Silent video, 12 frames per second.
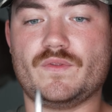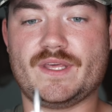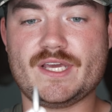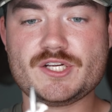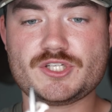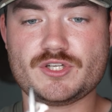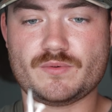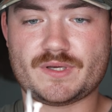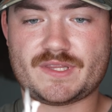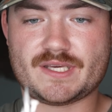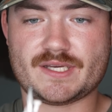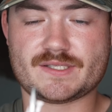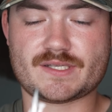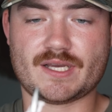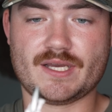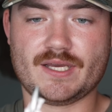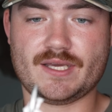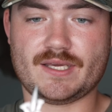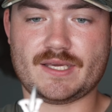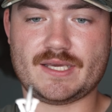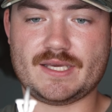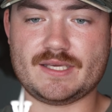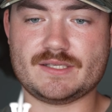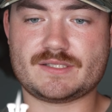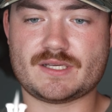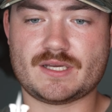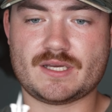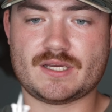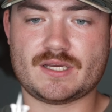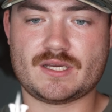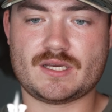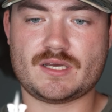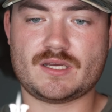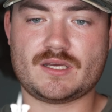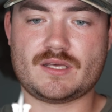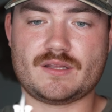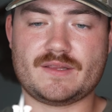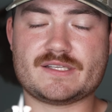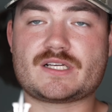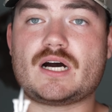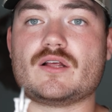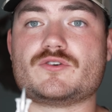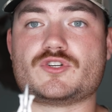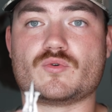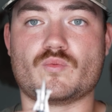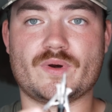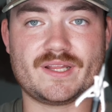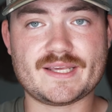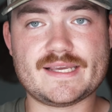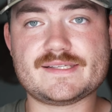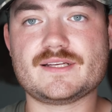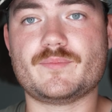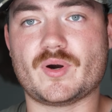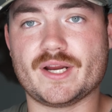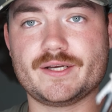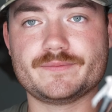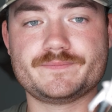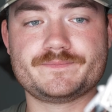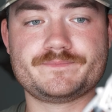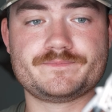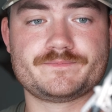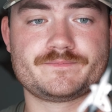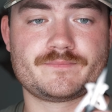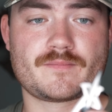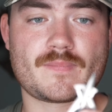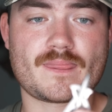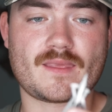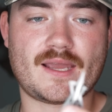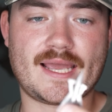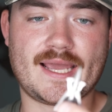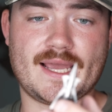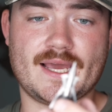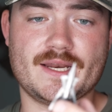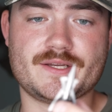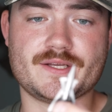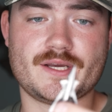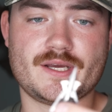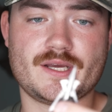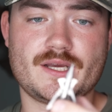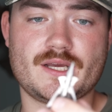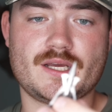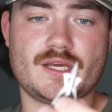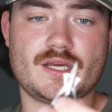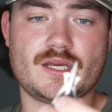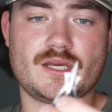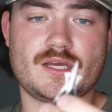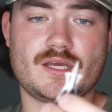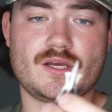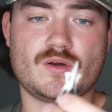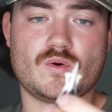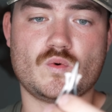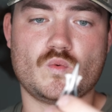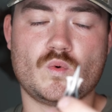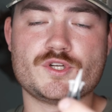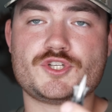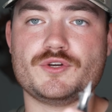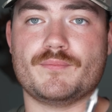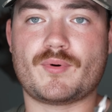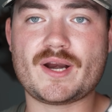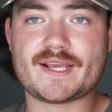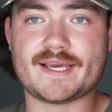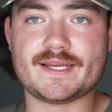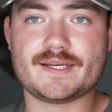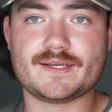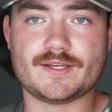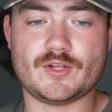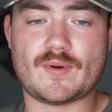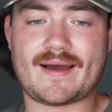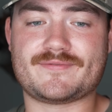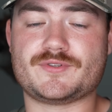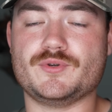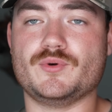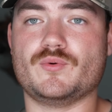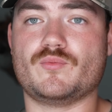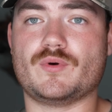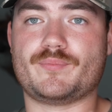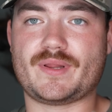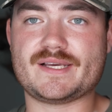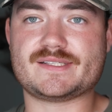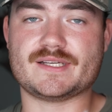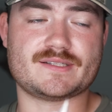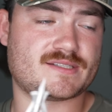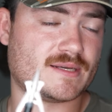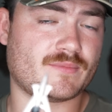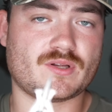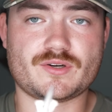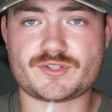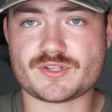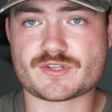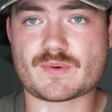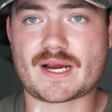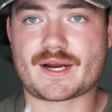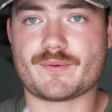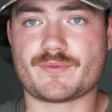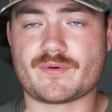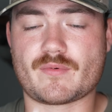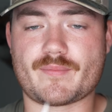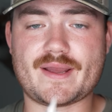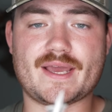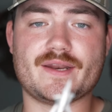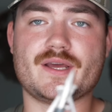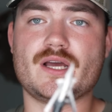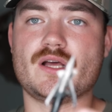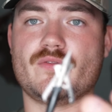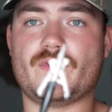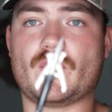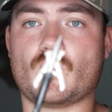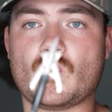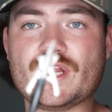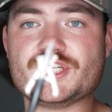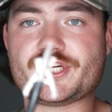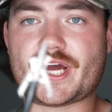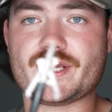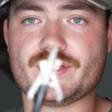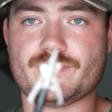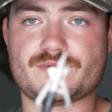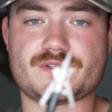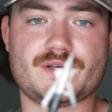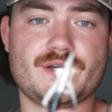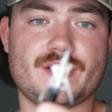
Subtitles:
the issue with this is these collars are really easy to break, and once you break it, you have to replace it, similar to the Swhacker with rubber band. They're one-shot use.